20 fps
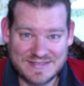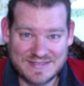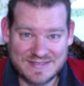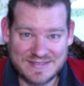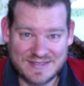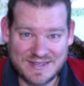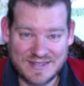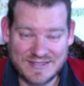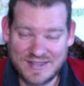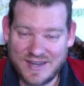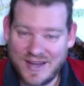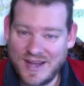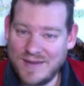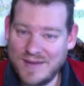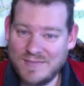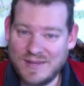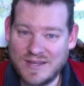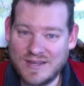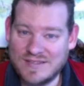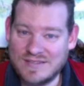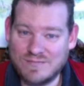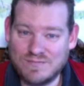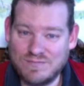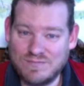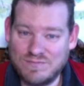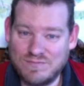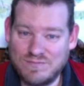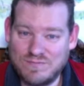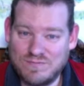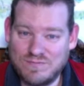a time that is
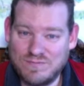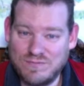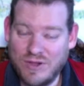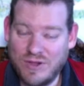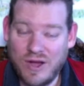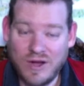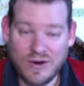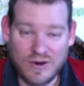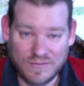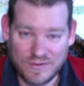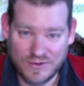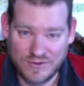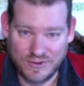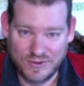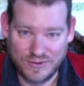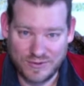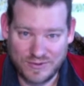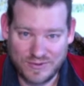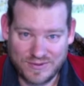long overdue